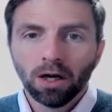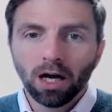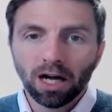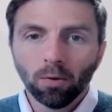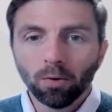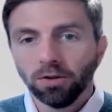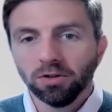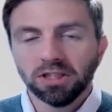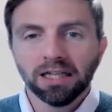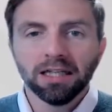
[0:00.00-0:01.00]
all you
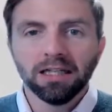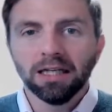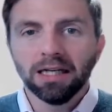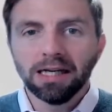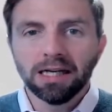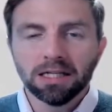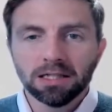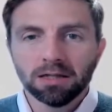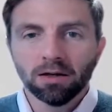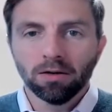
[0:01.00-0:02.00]
see
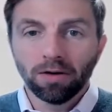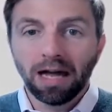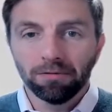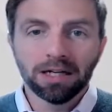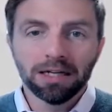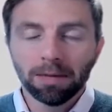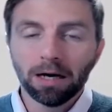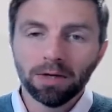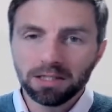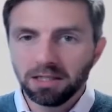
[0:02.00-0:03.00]
is for every
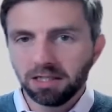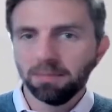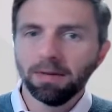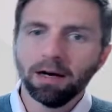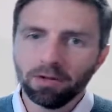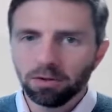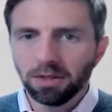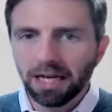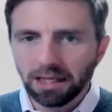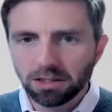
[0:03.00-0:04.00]
email is this email is from
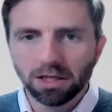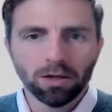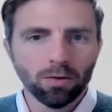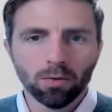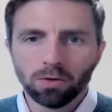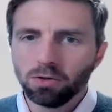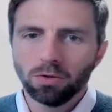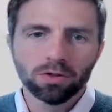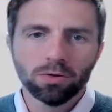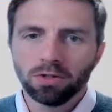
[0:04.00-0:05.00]
an external
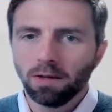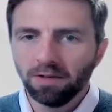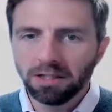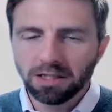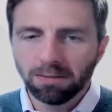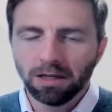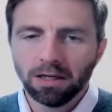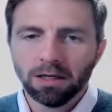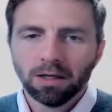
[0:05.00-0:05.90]
source or something similar,